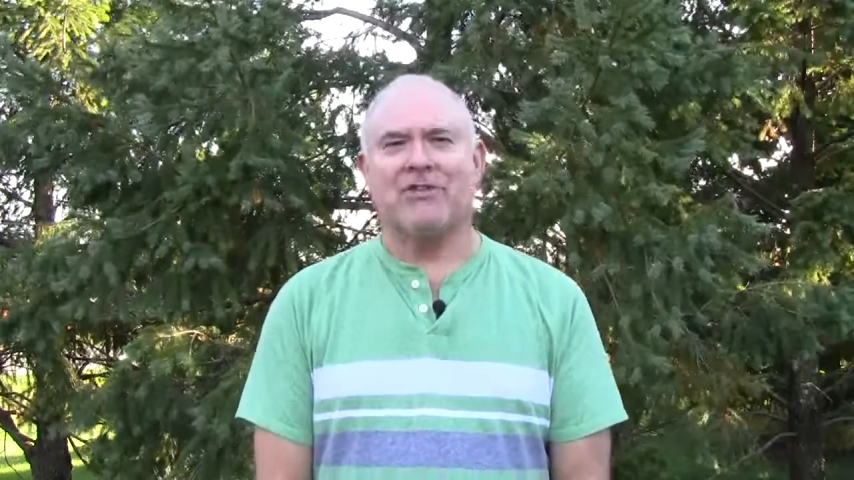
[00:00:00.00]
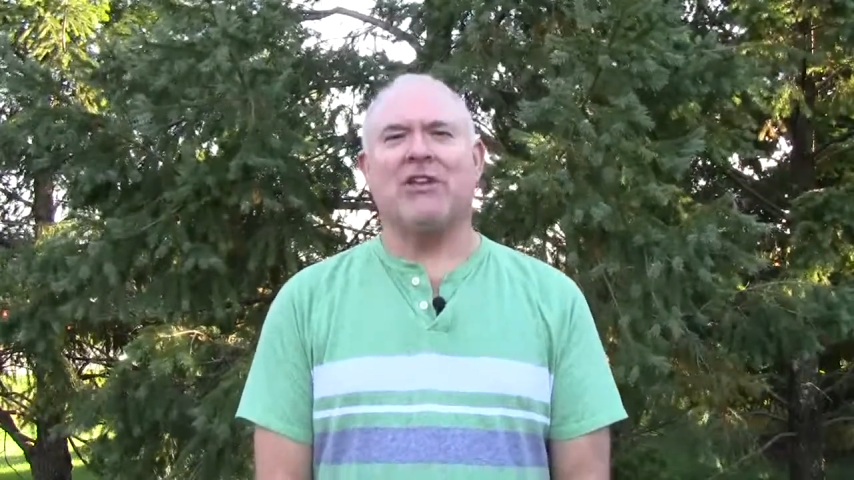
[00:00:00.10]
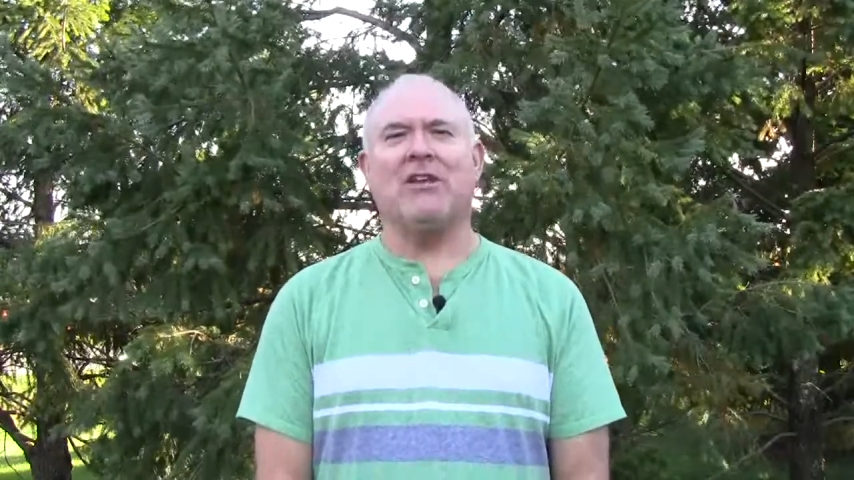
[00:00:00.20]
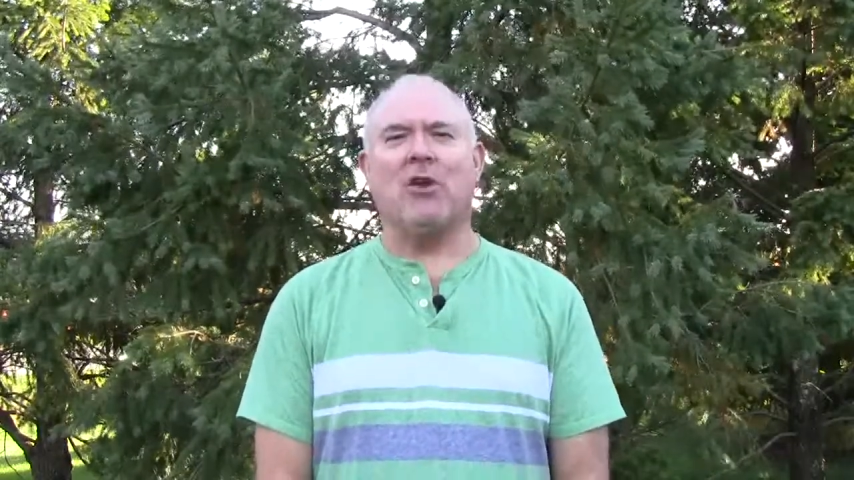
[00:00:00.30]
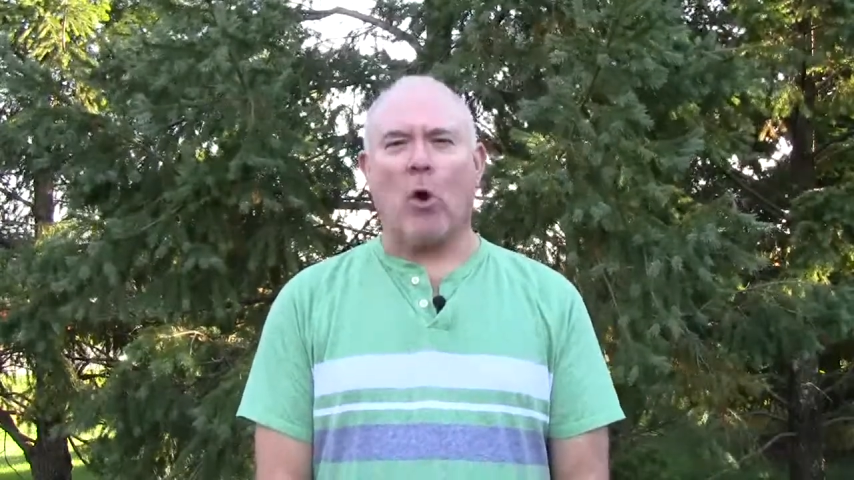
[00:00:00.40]

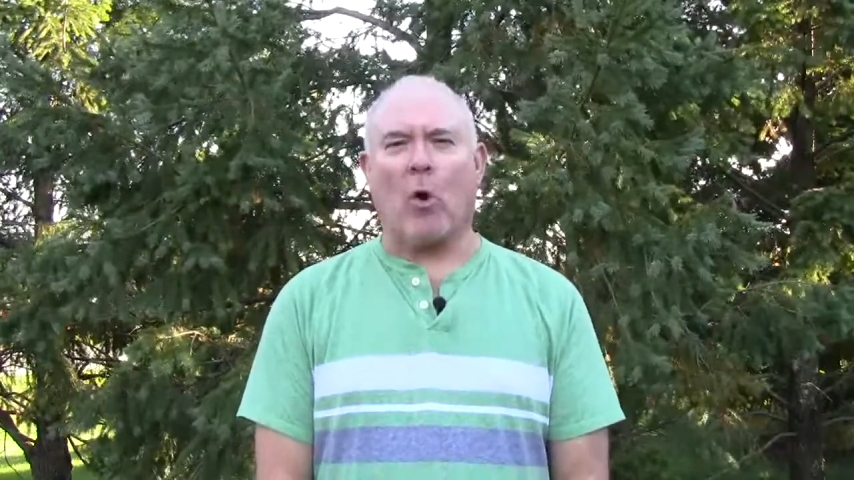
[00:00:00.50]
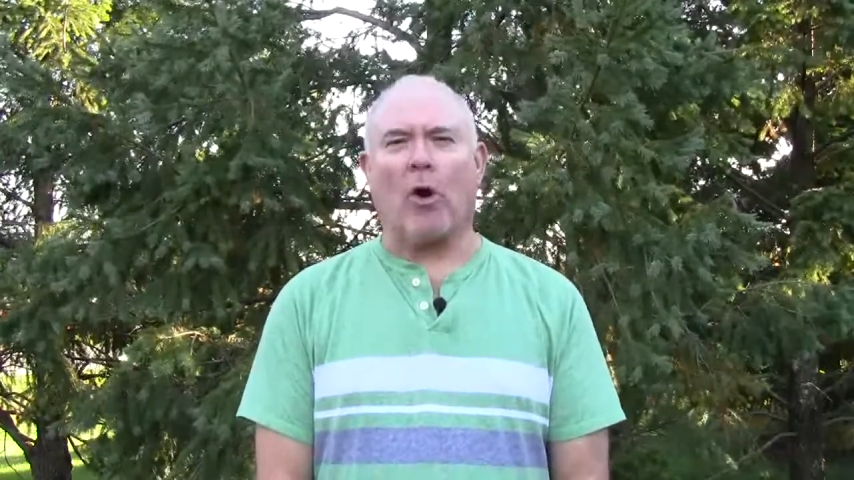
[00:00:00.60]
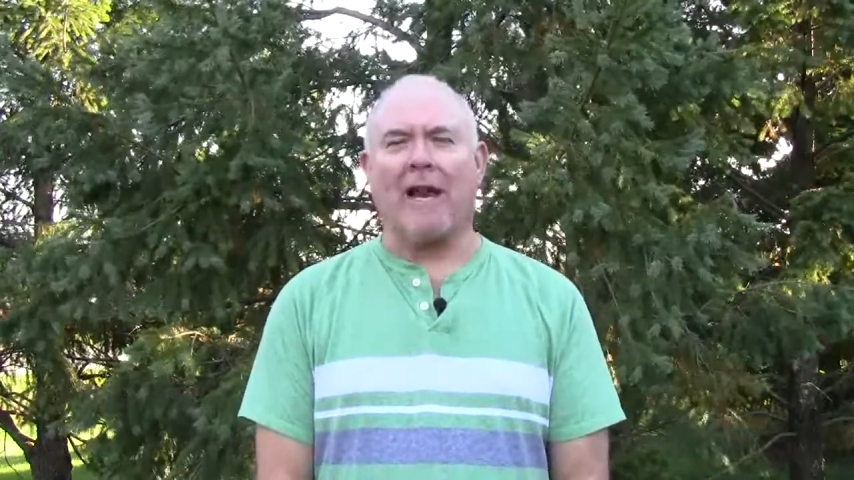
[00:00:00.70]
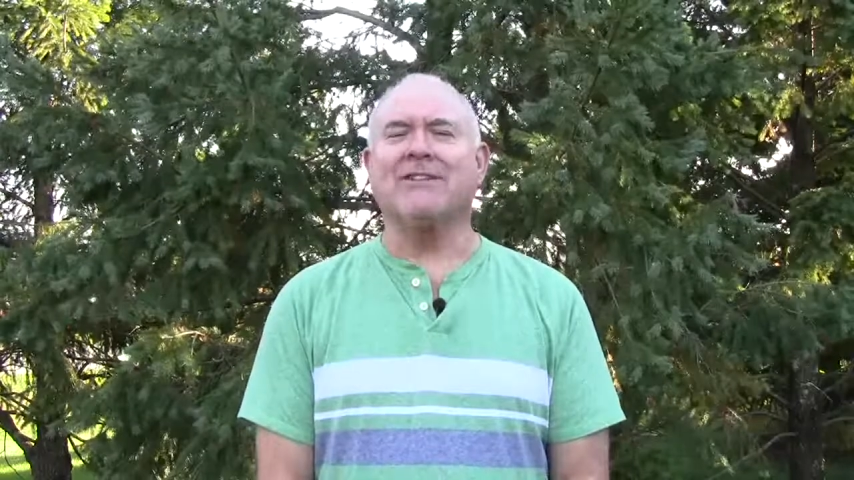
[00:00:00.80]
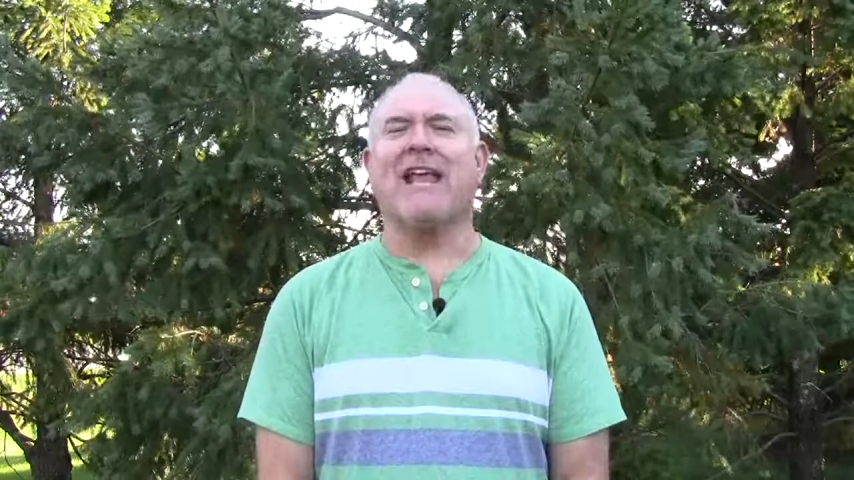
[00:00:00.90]
seen
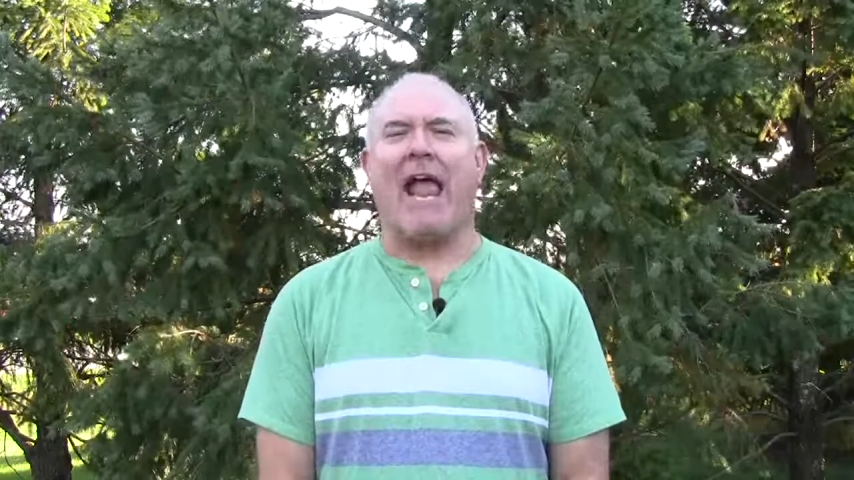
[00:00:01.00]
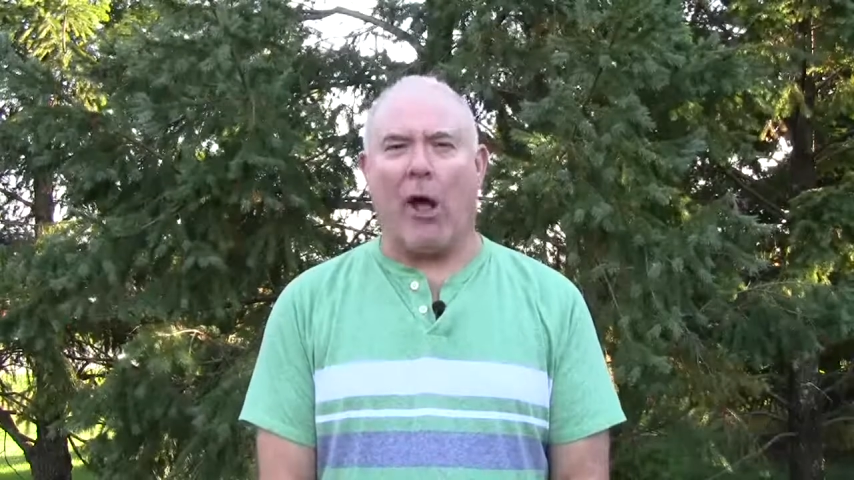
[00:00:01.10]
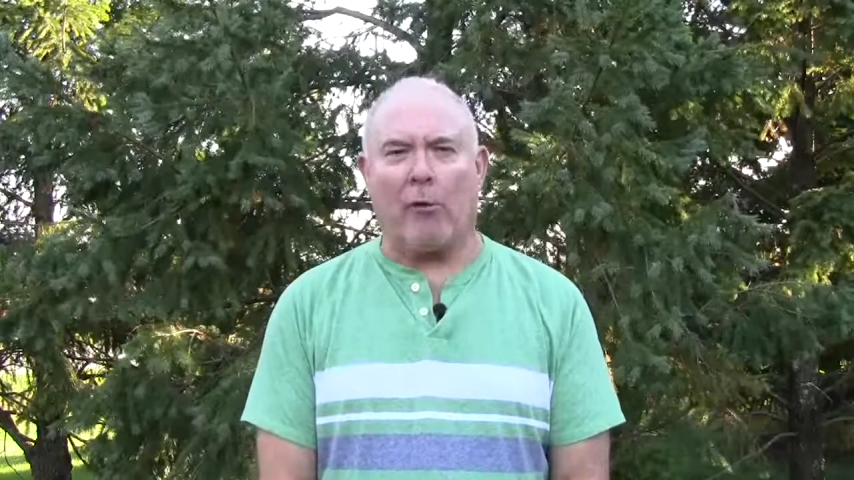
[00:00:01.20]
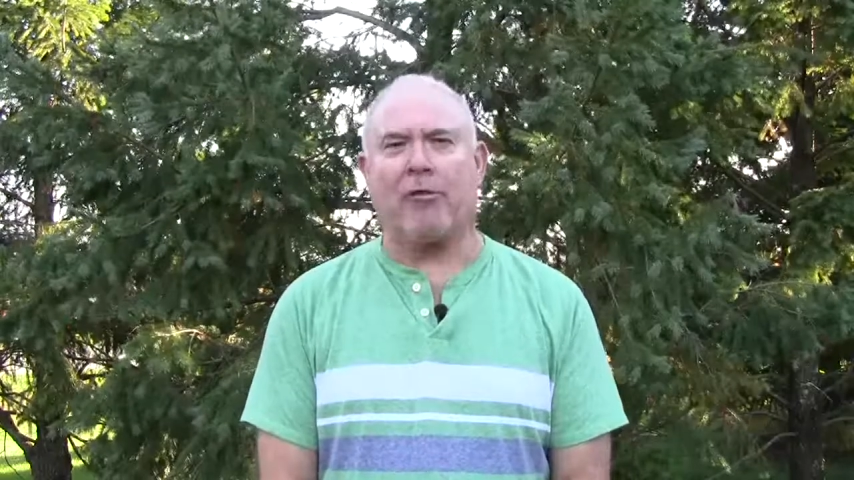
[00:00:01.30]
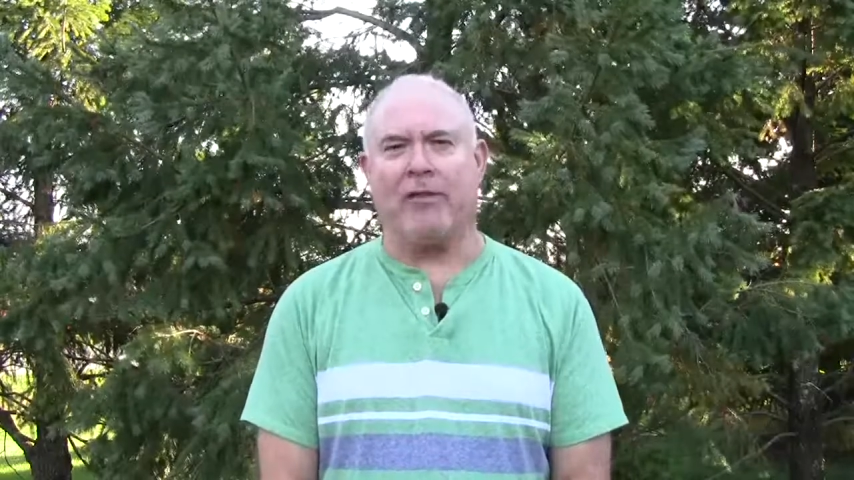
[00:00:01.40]
corn as
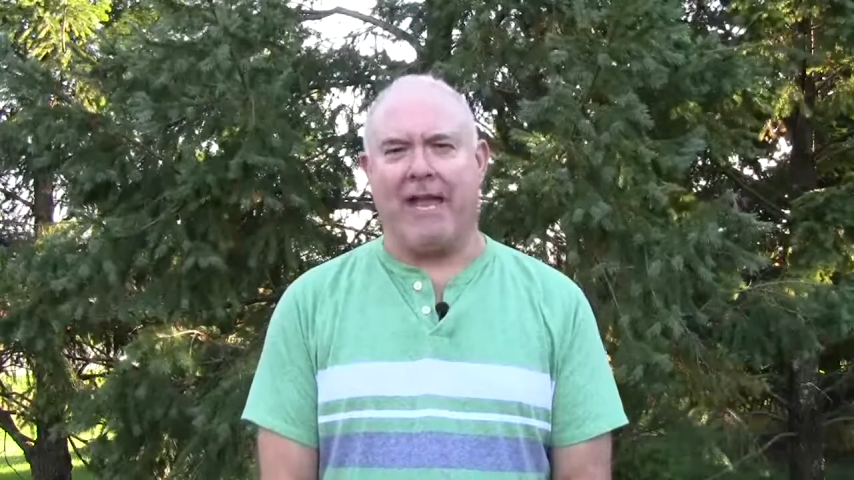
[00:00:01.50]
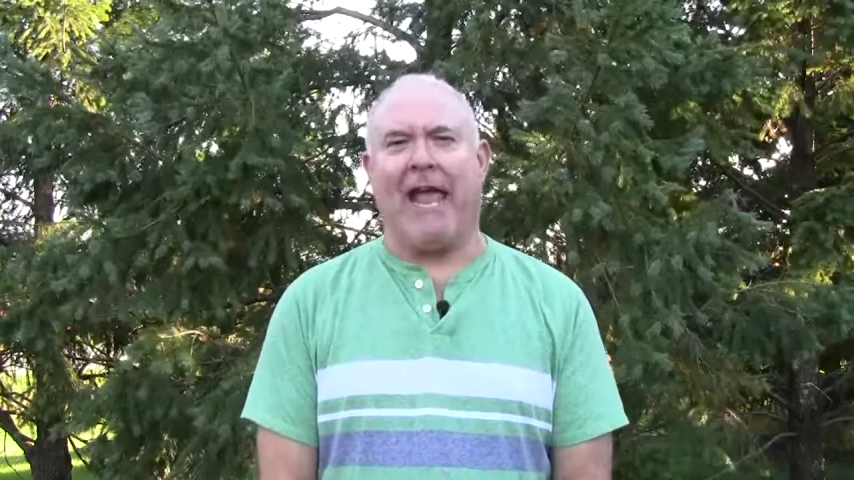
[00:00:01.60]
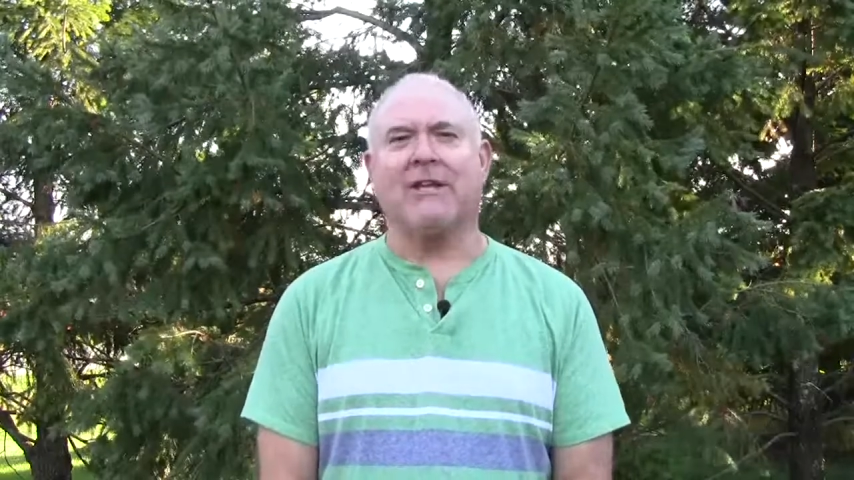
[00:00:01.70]
healthy